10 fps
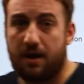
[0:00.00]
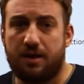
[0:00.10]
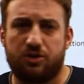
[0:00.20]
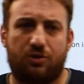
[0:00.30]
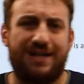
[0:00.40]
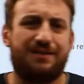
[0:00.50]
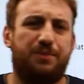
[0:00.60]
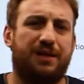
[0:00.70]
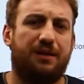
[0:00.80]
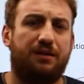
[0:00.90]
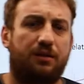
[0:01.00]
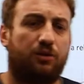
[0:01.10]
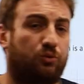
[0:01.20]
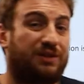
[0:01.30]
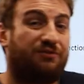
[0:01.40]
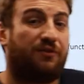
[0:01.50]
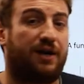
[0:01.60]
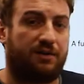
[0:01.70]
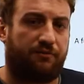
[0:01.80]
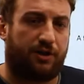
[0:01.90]
So let's begin to
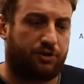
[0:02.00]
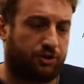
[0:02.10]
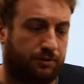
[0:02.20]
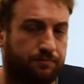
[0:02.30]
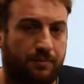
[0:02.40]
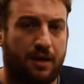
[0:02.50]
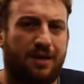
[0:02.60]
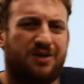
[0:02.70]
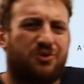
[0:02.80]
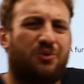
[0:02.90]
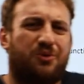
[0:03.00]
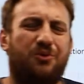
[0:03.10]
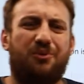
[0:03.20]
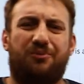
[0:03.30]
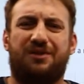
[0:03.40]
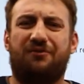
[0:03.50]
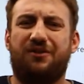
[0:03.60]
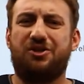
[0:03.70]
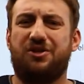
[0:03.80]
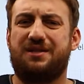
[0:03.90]
define a function. So, you know,
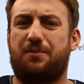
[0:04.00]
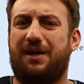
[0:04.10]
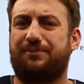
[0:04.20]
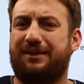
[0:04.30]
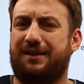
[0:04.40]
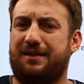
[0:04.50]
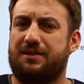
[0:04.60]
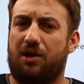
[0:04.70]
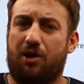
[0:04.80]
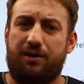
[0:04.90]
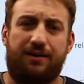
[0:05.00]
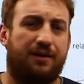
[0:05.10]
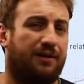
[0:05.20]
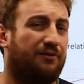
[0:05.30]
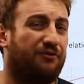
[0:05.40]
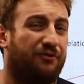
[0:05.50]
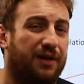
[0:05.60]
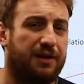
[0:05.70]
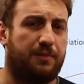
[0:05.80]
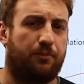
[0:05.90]
definitions in mathematics are
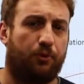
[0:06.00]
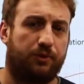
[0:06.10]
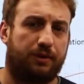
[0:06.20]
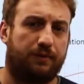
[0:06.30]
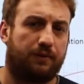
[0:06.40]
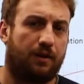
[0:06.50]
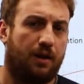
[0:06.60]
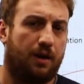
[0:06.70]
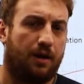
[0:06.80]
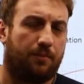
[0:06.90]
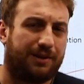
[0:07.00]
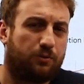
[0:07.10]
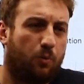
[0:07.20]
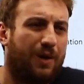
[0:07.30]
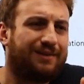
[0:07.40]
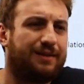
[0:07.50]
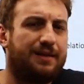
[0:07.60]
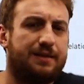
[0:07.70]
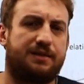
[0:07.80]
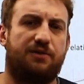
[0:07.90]
very important. But what
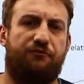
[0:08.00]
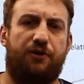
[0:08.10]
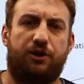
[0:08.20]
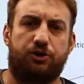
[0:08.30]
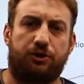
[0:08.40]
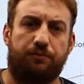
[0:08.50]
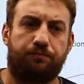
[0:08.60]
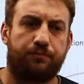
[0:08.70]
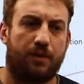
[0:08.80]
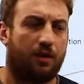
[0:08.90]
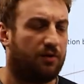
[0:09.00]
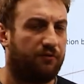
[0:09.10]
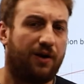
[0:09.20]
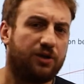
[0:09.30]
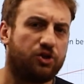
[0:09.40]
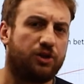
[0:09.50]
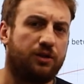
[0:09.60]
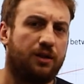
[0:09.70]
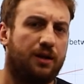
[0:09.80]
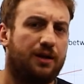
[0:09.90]
is a function? A
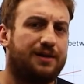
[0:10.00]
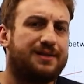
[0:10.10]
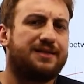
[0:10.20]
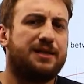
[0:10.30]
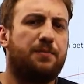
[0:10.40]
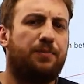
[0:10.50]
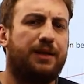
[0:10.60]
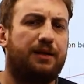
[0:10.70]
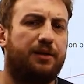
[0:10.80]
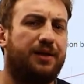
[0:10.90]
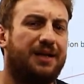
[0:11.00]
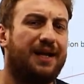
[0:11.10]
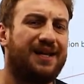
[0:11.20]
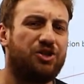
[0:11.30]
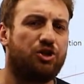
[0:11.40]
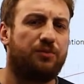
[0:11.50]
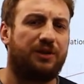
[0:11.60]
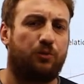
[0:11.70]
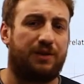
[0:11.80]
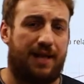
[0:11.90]
function is simply a relation
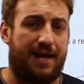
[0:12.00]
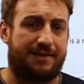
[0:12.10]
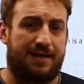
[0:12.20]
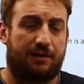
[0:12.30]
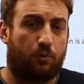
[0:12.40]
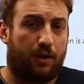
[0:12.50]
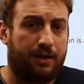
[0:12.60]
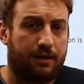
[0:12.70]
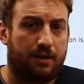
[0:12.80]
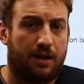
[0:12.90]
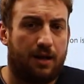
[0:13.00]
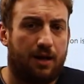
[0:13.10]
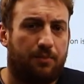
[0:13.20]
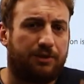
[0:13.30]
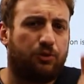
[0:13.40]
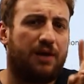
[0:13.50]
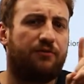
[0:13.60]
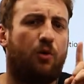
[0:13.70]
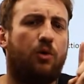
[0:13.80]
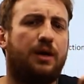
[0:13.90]
between x and y, but you
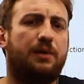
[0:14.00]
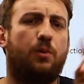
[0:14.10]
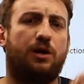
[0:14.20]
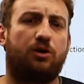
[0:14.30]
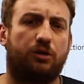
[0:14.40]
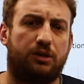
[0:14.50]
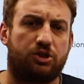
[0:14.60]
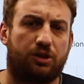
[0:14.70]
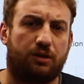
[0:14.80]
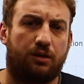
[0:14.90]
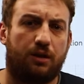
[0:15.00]
have only one condition.